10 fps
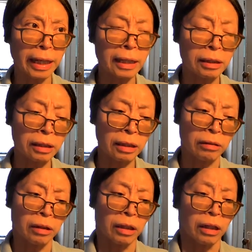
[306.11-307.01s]
And
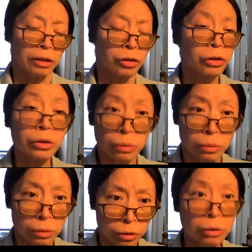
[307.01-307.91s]

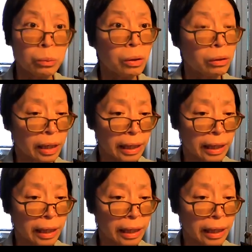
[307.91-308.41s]
you were